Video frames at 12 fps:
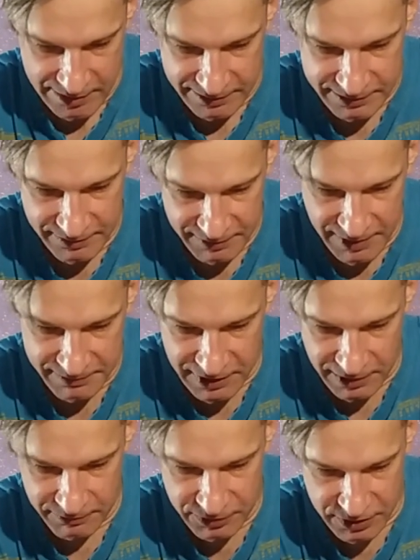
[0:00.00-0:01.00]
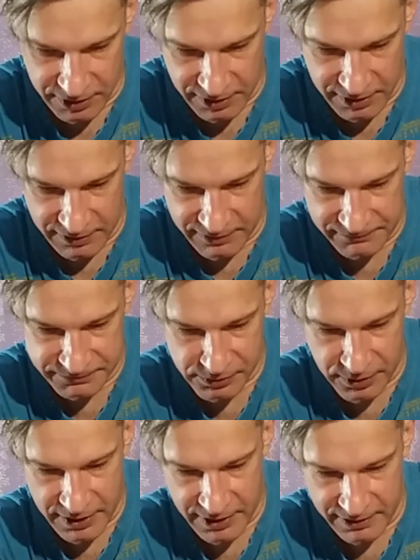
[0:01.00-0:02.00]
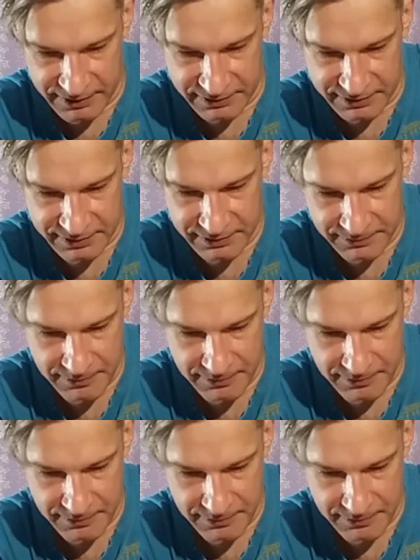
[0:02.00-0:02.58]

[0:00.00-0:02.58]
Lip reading: Sometimes I wish I had 3 hands,